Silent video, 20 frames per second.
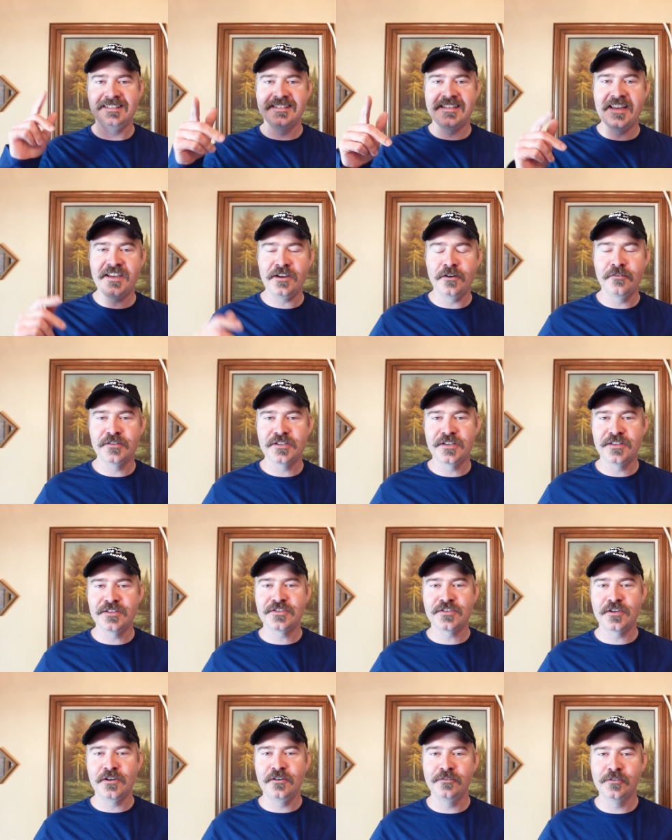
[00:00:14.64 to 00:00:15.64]
take you over to the
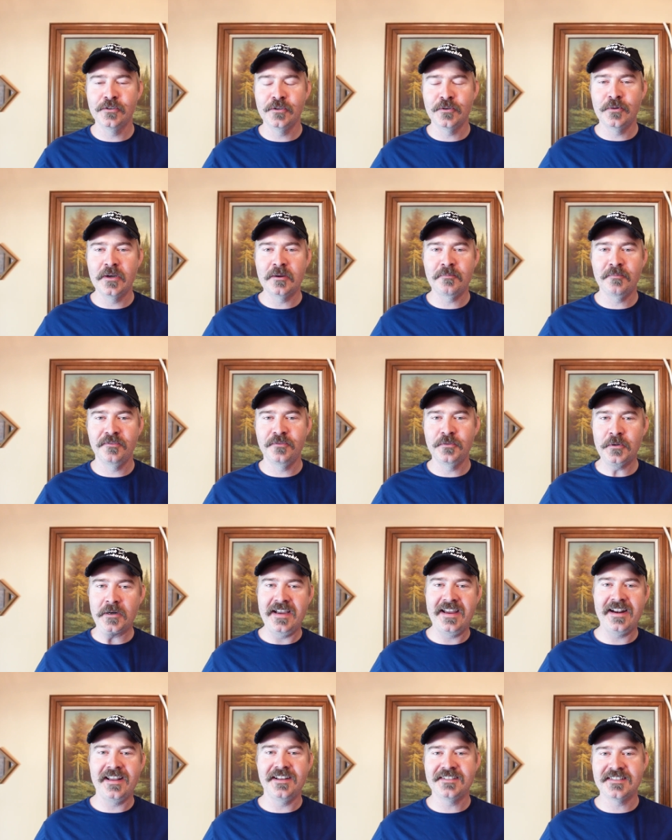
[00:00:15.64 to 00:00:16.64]
stove real quick before I
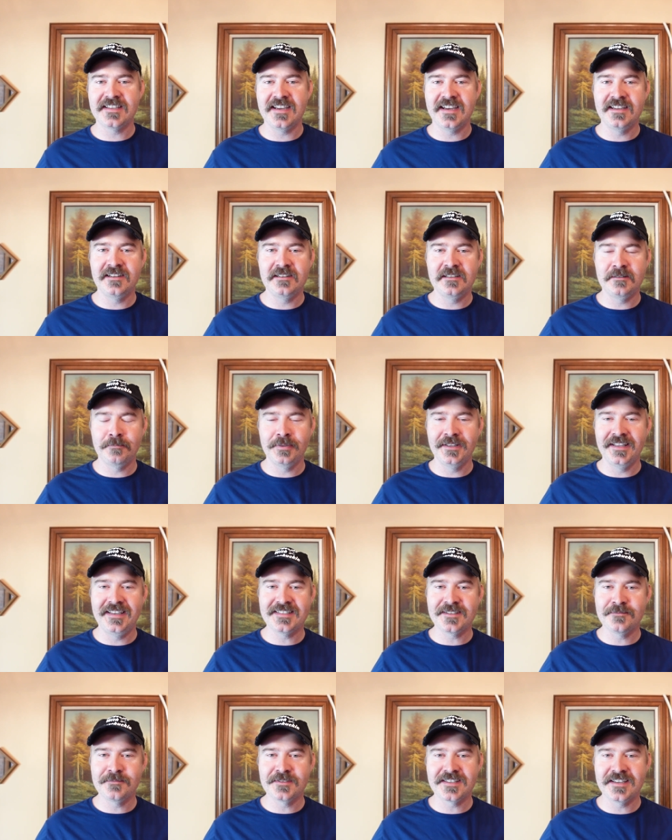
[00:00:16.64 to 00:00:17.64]
head outside to
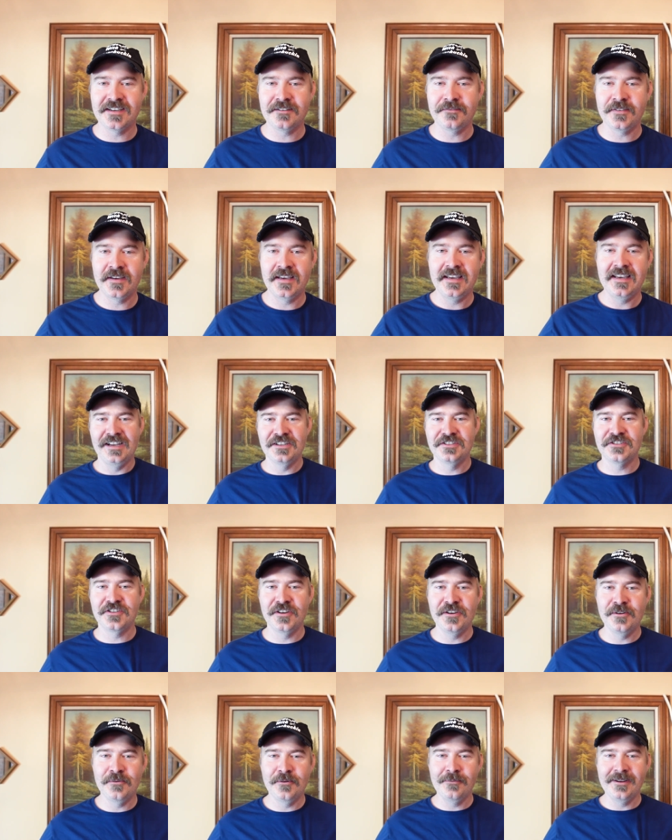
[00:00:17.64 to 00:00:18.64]
plant some stuff. I'll show
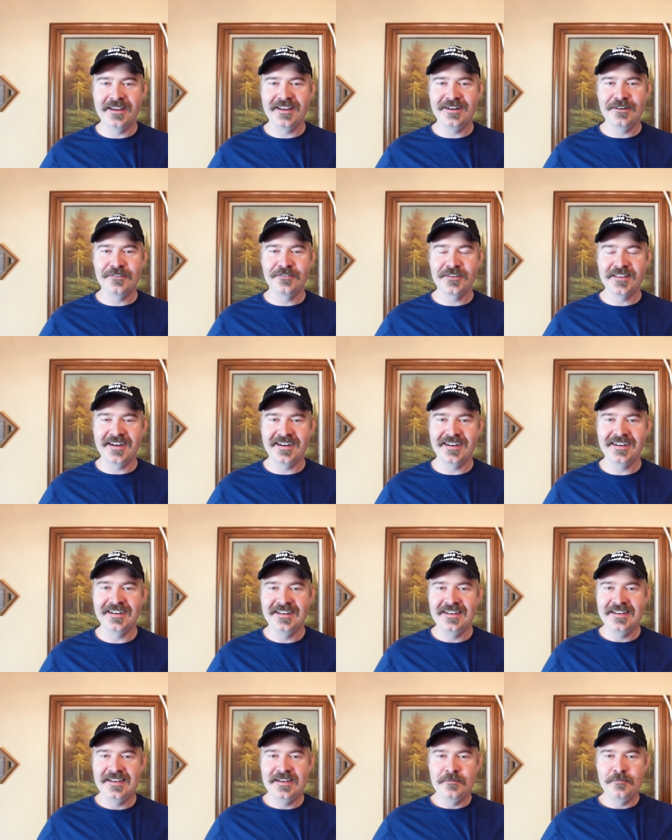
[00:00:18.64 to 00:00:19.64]
you when we get over there,
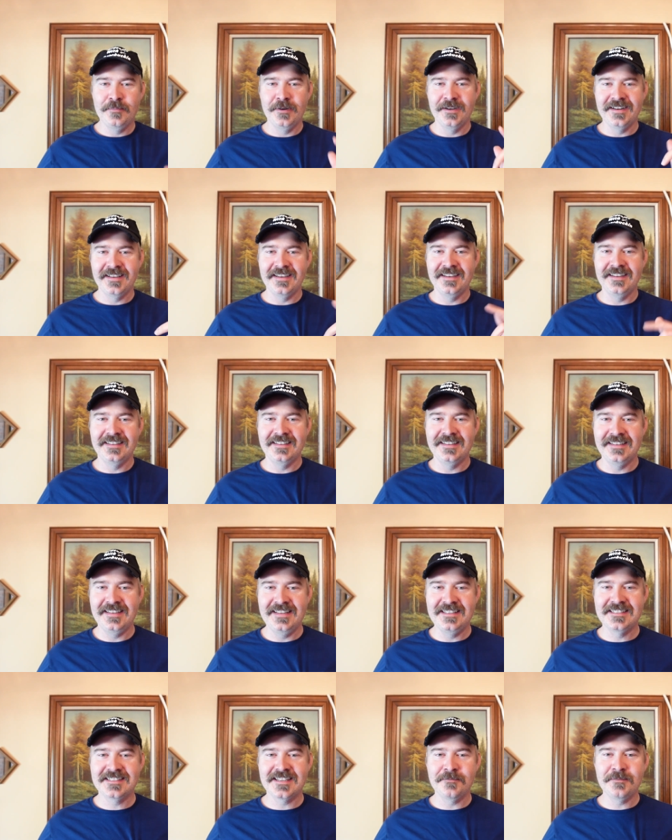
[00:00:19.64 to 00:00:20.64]
but uh,
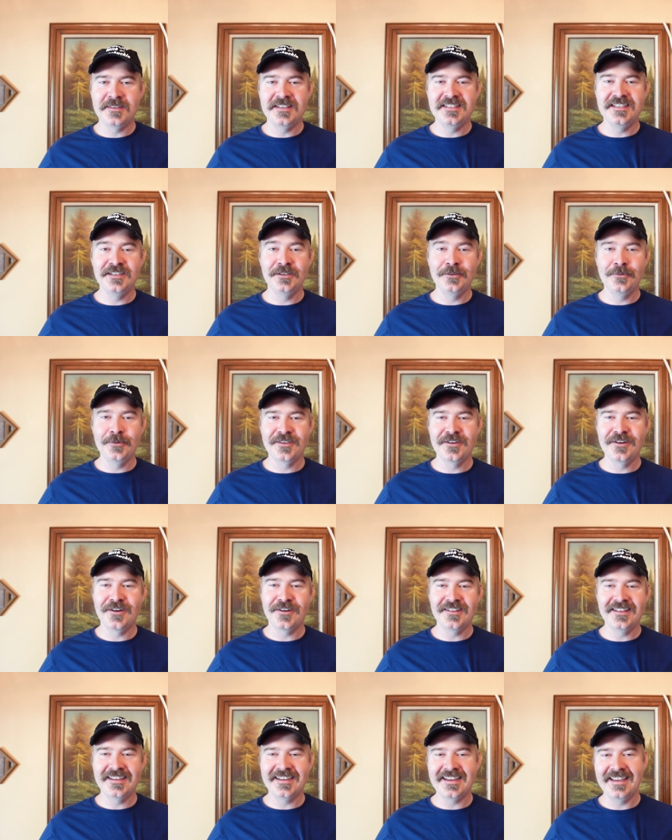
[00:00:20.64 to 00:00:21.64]
it's something dealing with
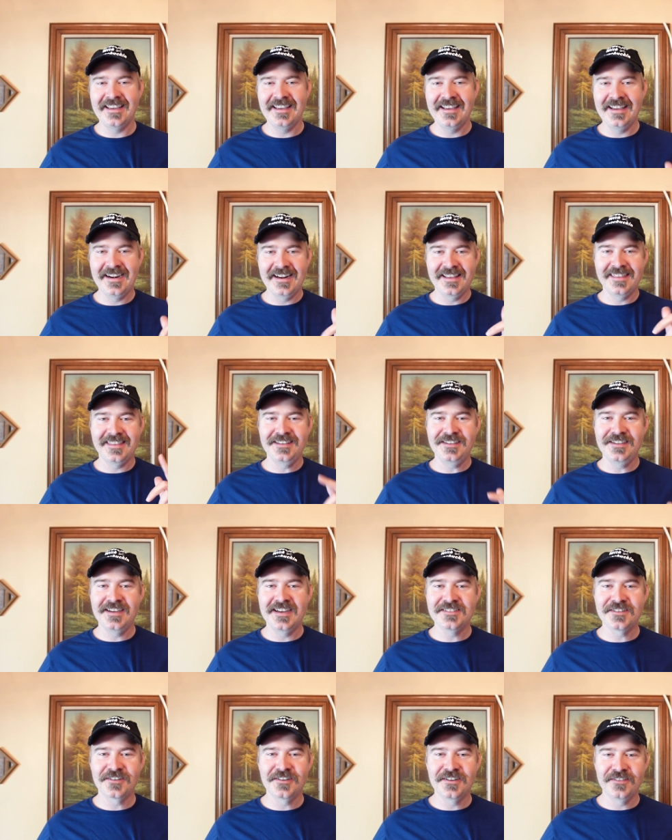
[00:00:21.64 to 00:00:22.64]
garlic, and I think you
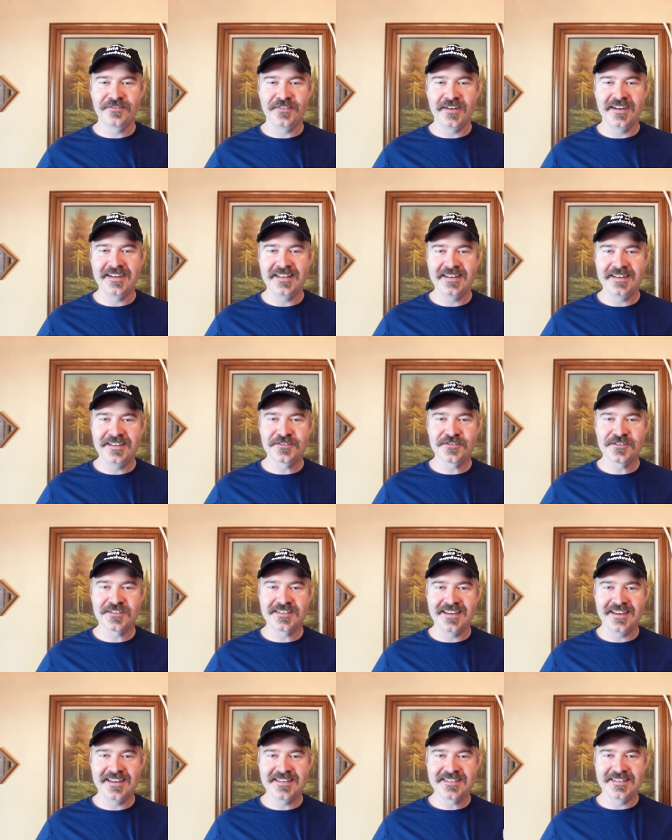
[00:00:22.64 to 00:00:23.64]
guys are gonna find it
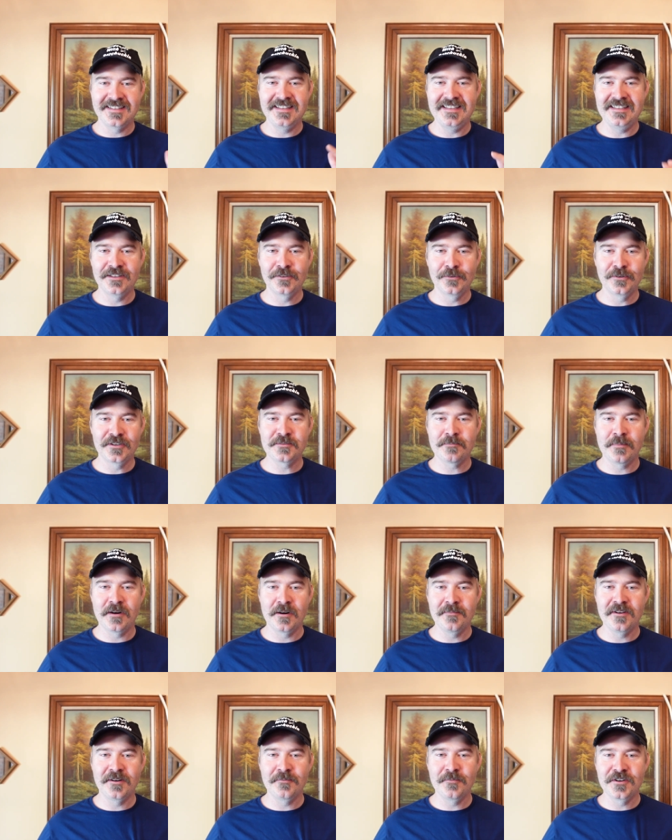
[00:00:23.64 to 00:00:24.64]
interesting. It's a neat little
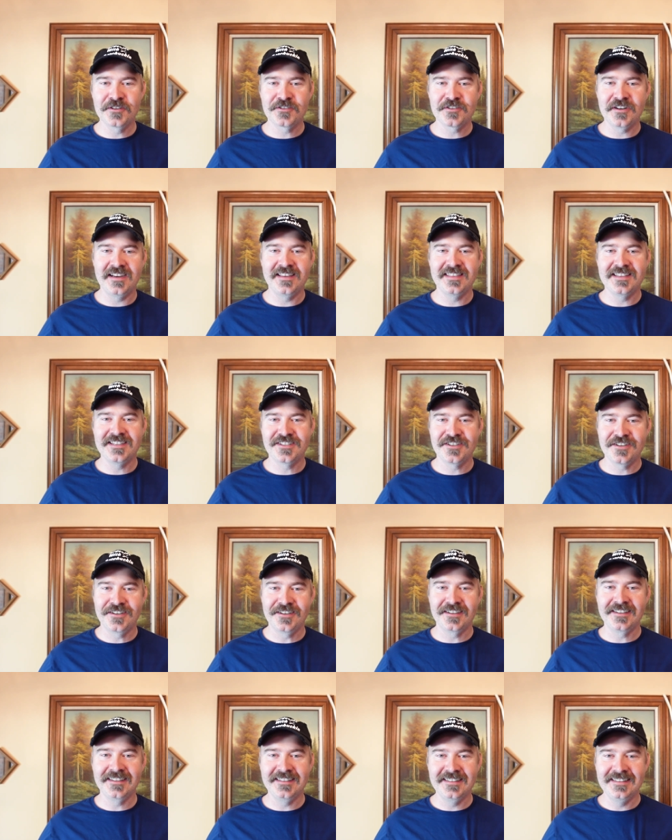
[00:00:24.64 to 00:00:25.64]
experiment I'm gonna try this
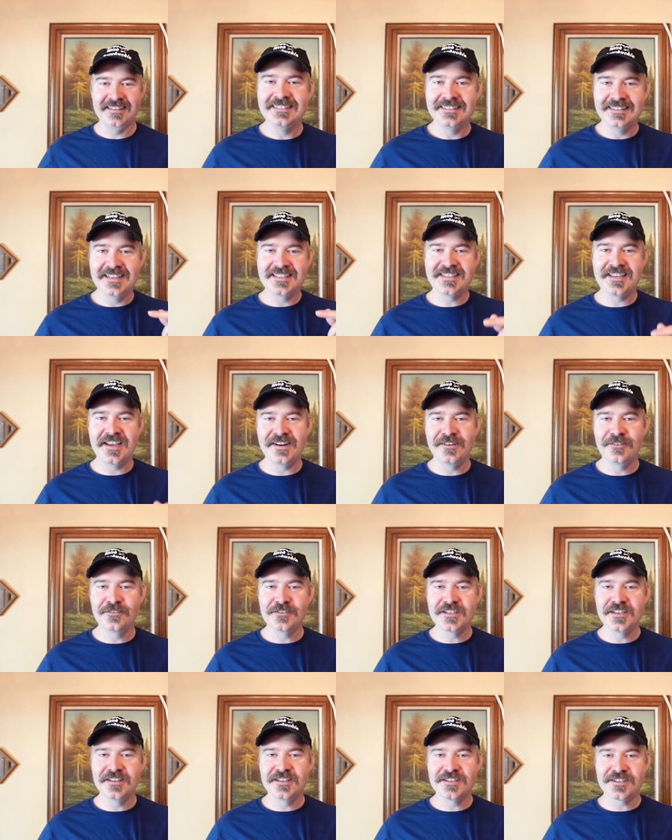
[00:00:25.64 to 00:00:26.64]
year. Let's head over
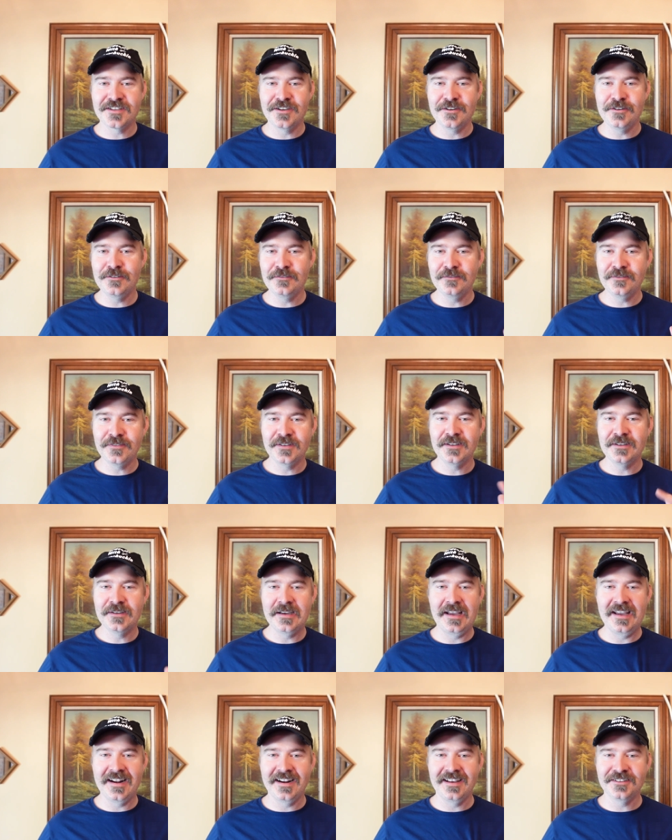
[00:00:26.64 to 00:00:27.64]
to the stove
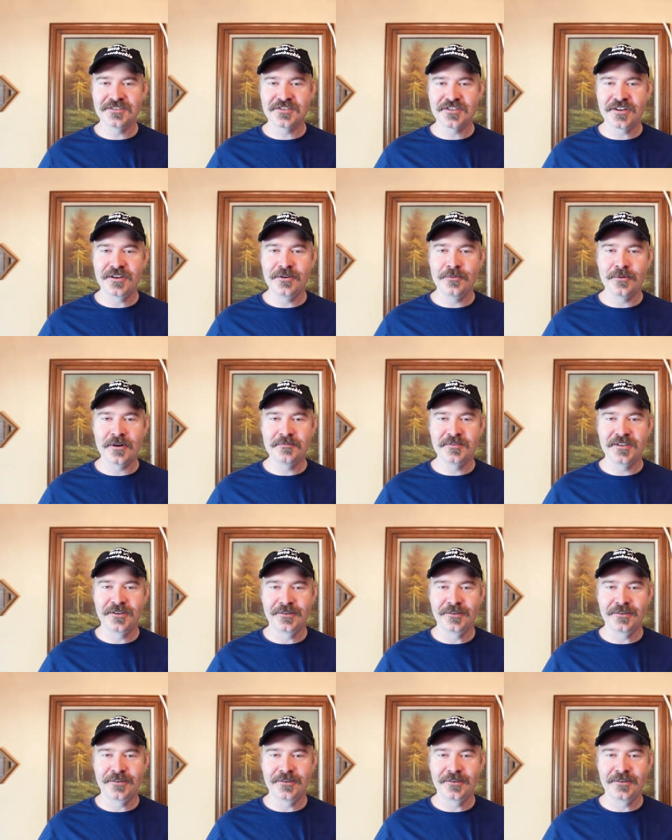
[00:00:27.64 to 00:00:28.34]
and I'll show you what I'm